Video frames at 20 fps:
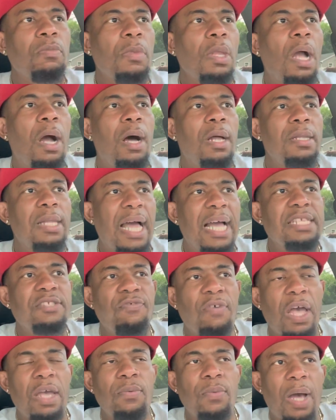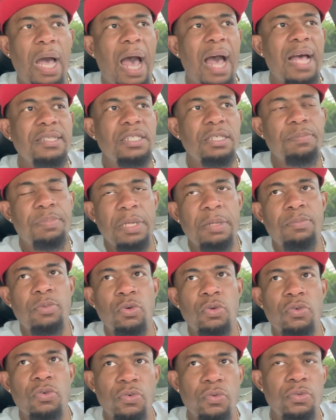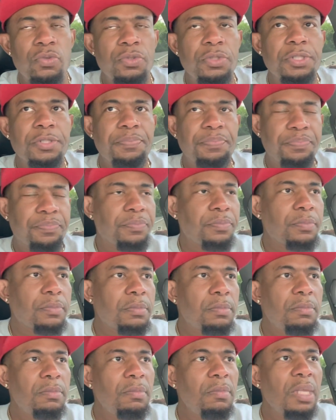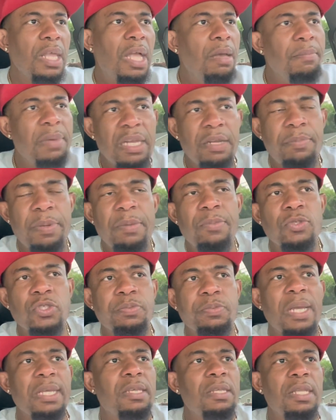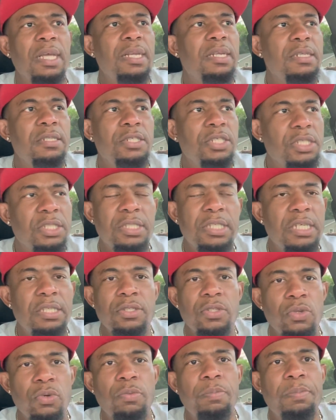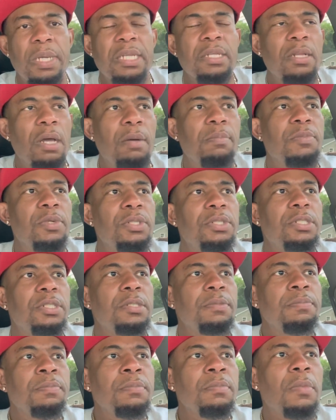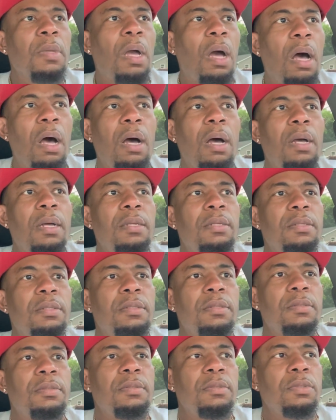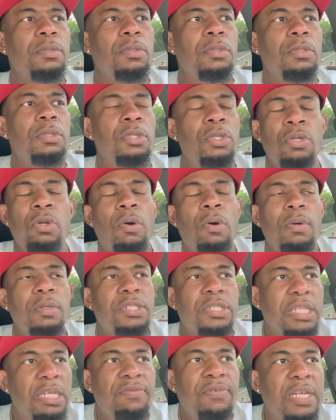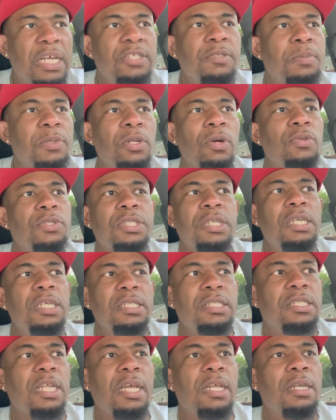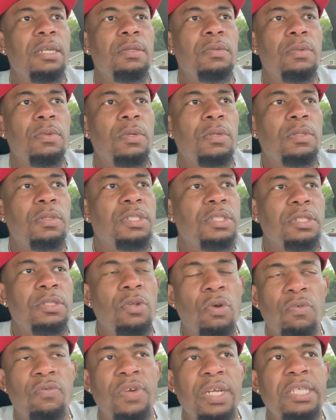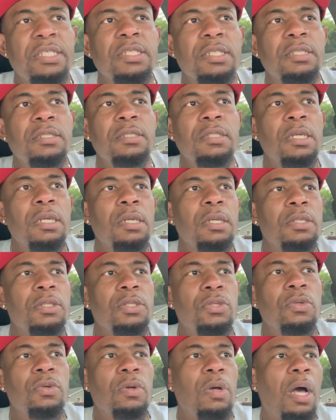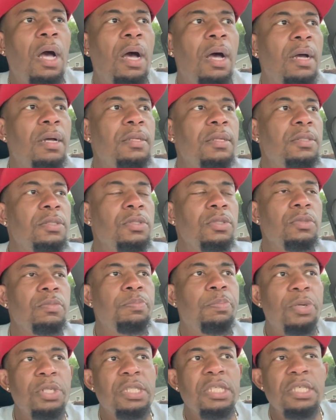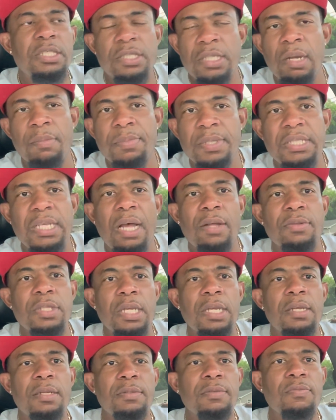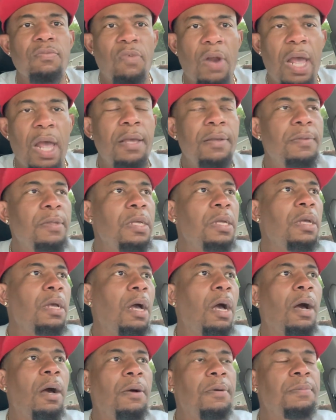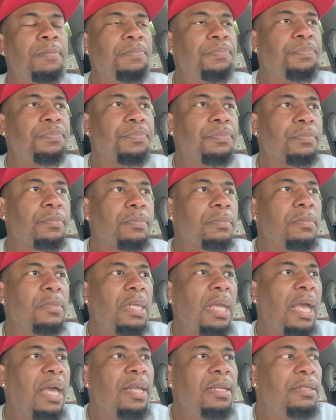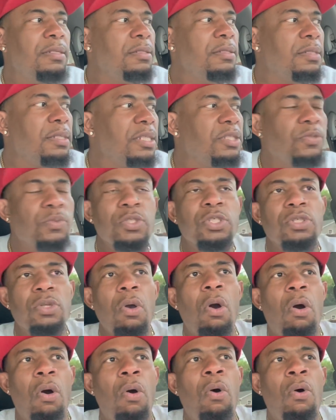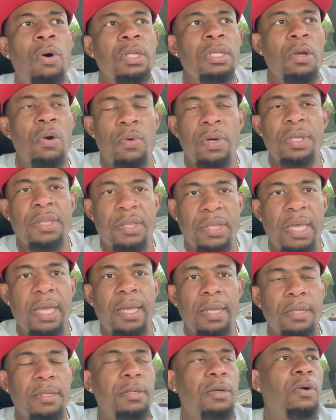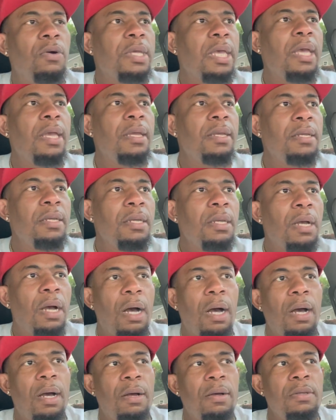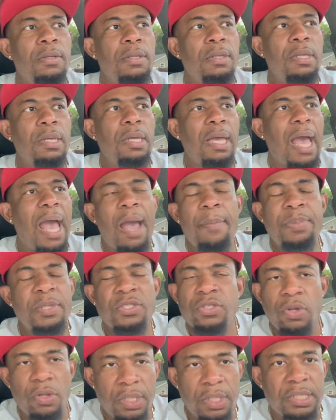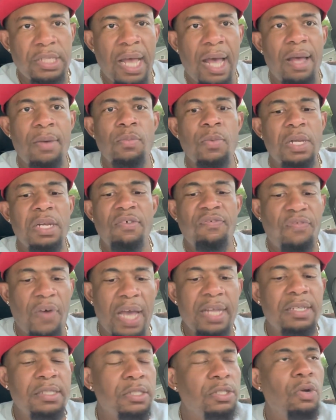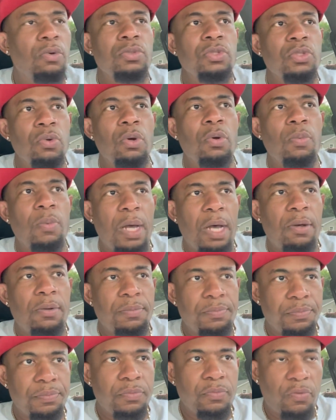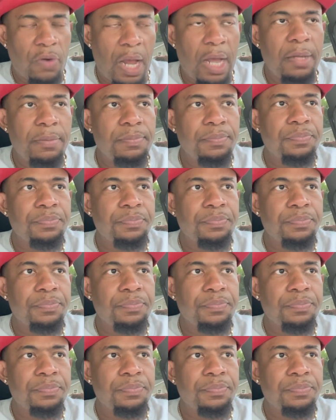last fight with Isaac Pitbull Cruz, and many people speculated it just didn't do big numbers. Steven Espinosa, he stated, well, there's no reason to, put these numbers out there, right? And this was an ongoing thing, okay? It happens all the time. When the fighters don't doing well, right?